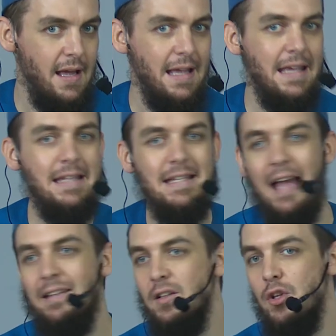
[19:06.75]
He
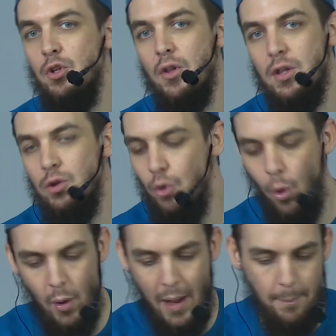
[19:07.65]
said,
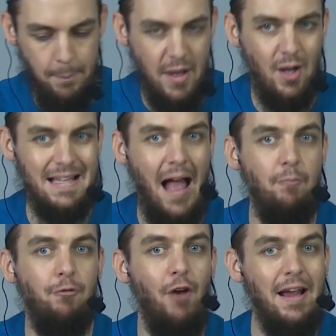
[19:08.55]
no, because I'm
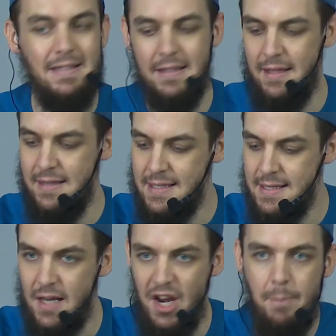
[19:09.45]
frightened that this is
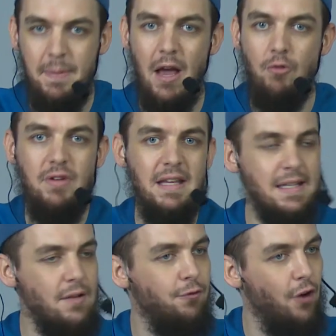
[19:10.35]
going to be a
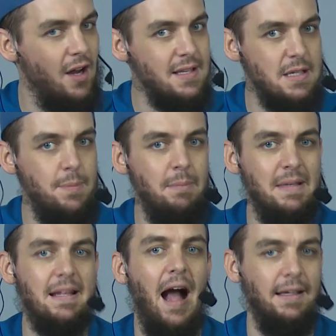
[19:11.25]
reason for us to be
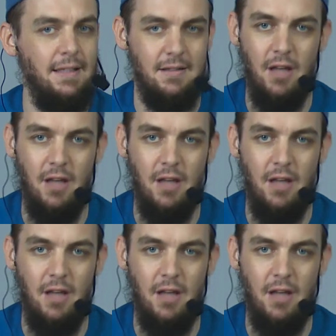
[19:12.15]
misguided.